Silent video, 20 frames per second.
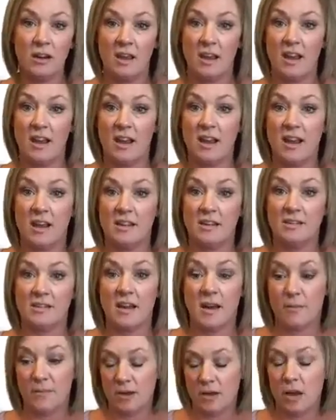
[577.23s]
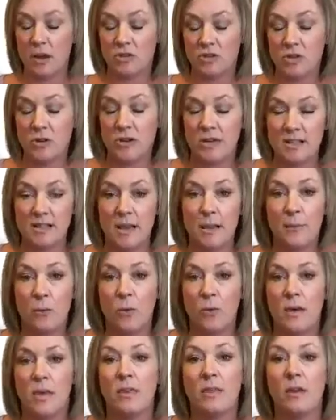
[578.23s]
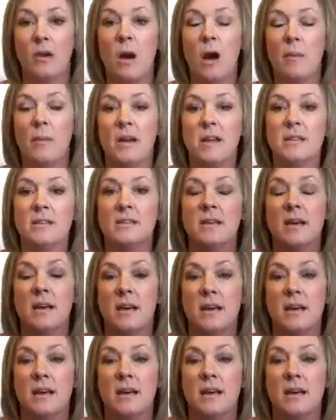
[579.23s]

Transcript: And I'll show an example in the comments.